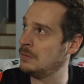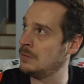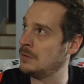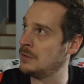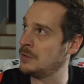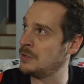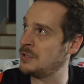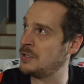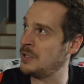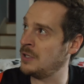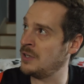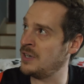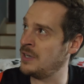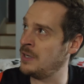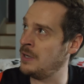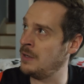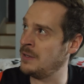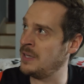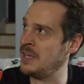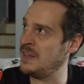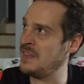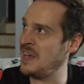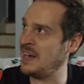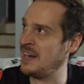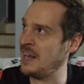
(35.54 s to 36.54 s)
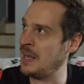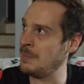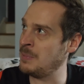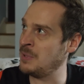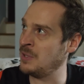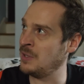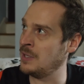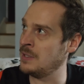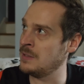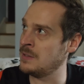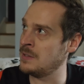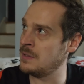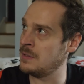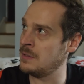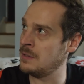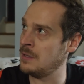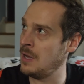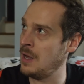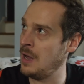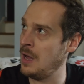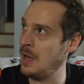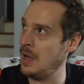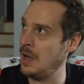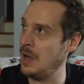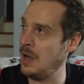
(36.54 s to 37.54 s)
You sure you don't need that ambulance?
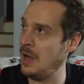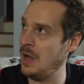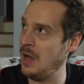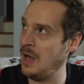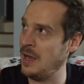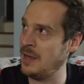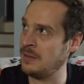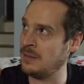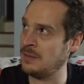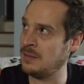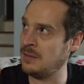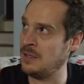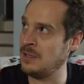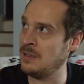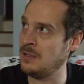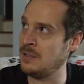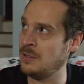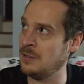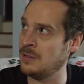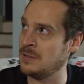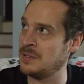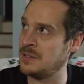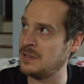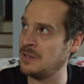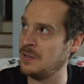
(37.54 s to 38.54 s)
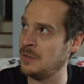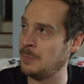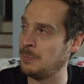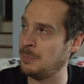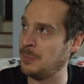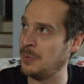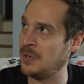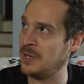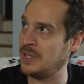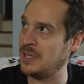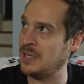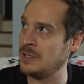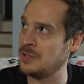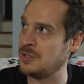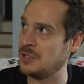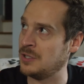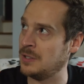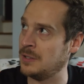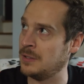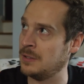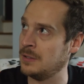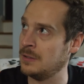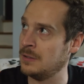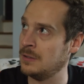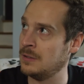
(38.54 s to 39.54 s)
I think you're still pretty
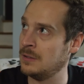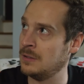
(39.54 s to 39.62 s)
injured.